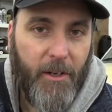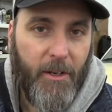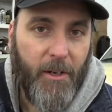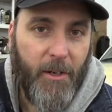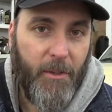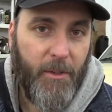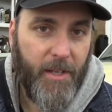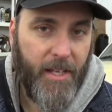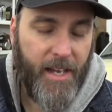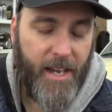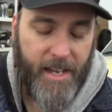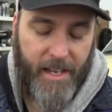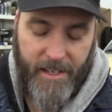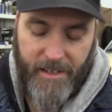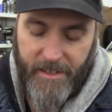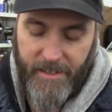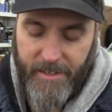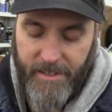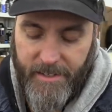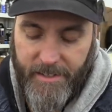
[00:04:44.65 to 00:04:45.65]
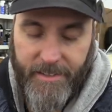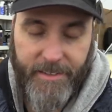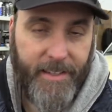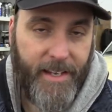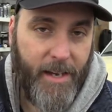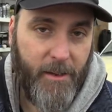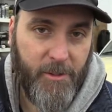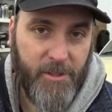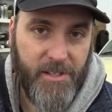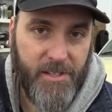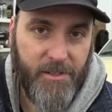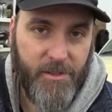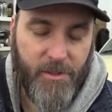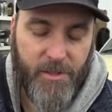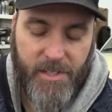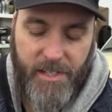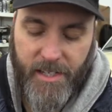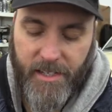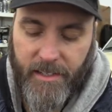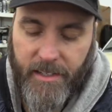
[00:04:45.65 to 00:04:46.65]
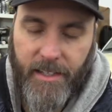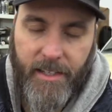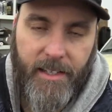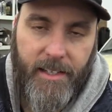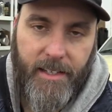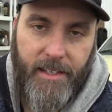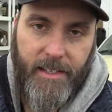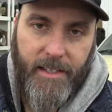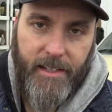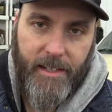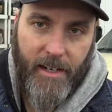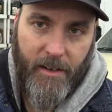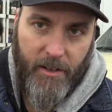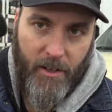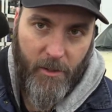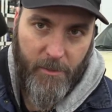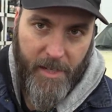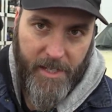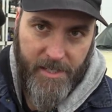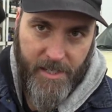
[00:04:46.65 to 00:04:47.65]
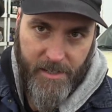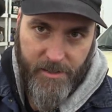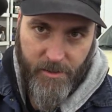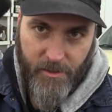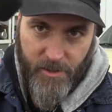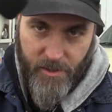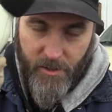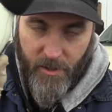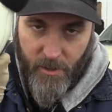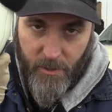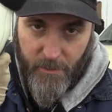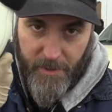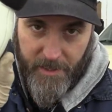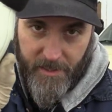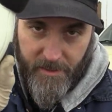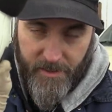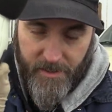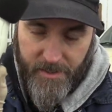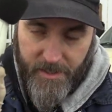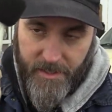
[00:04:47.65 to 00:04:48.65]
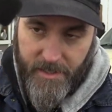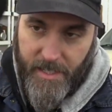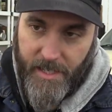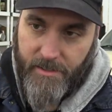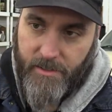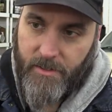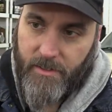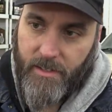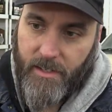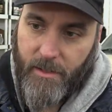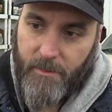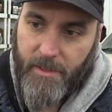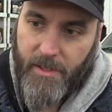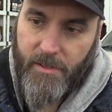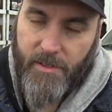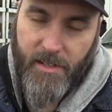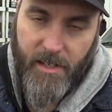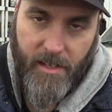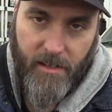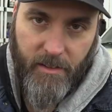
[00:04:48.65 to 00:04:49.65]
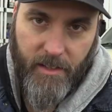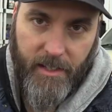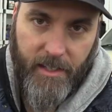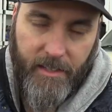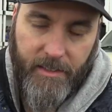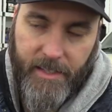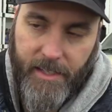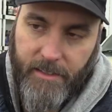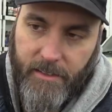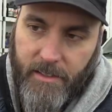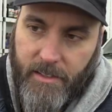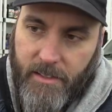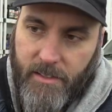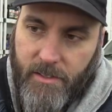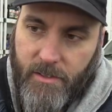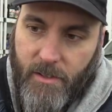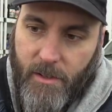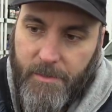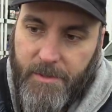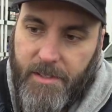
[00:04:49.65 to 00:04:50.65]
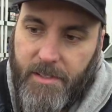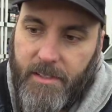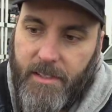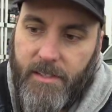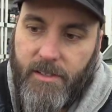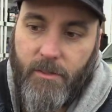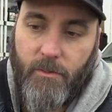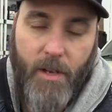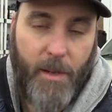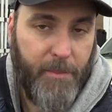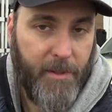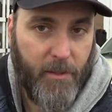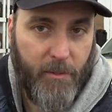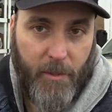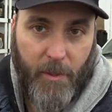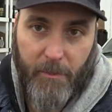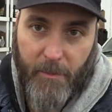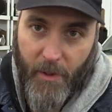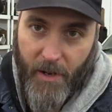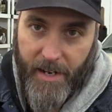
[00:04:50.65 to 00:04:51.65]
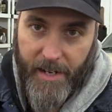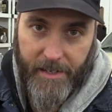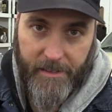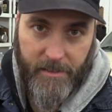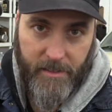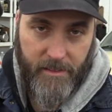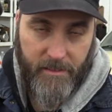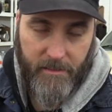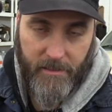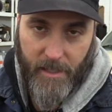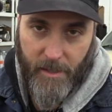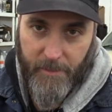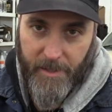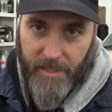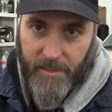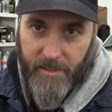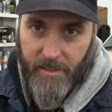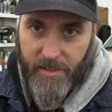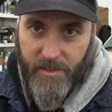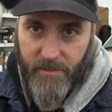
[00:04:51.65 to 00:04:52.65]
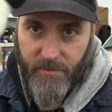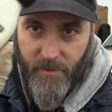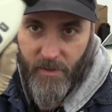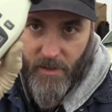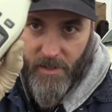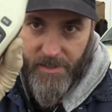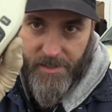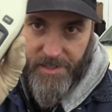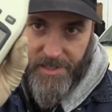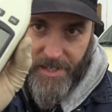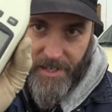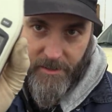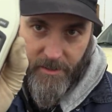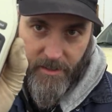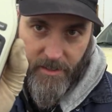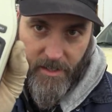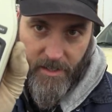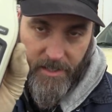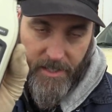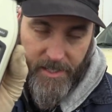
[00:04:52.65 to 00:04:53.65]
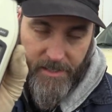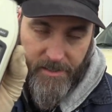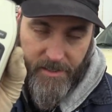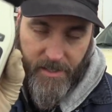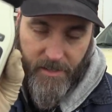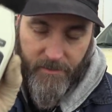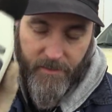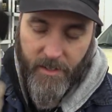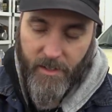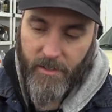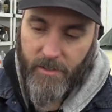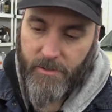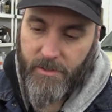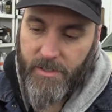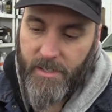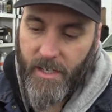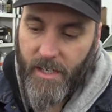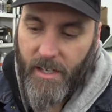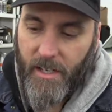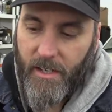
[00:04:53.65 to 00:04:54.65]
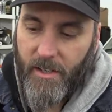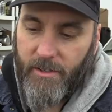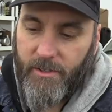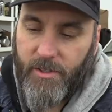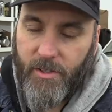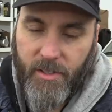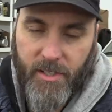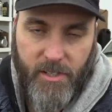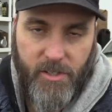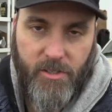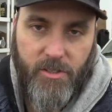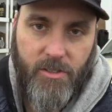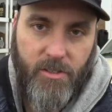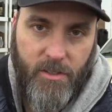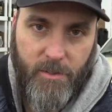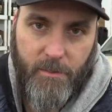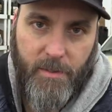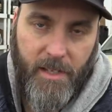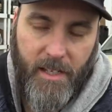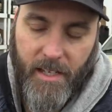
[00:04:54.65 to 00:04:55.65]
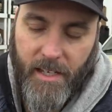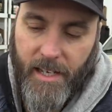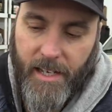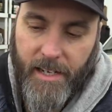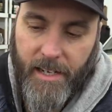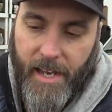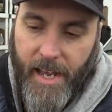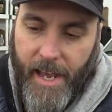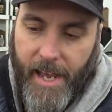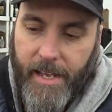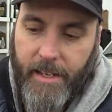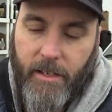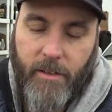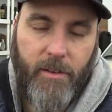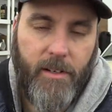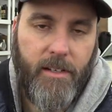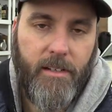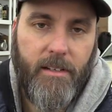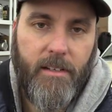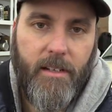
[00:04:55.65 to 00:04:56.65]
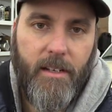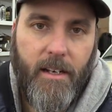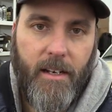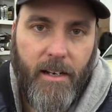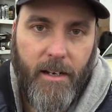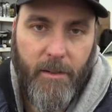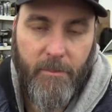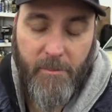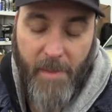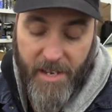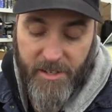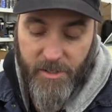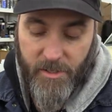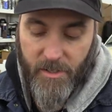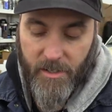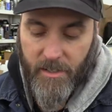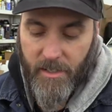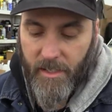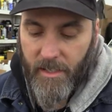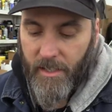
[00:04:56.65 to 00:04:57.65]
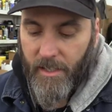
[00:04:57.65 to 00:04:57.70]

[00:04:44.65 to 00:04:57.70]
Okay, that was interesting. Now I know my tester is cold, but this is the tester that I'm using. I'll link it down in the description. It's a reputable brand. I mean, as far as sound and all that stuff goes. So this should be an accurate measure.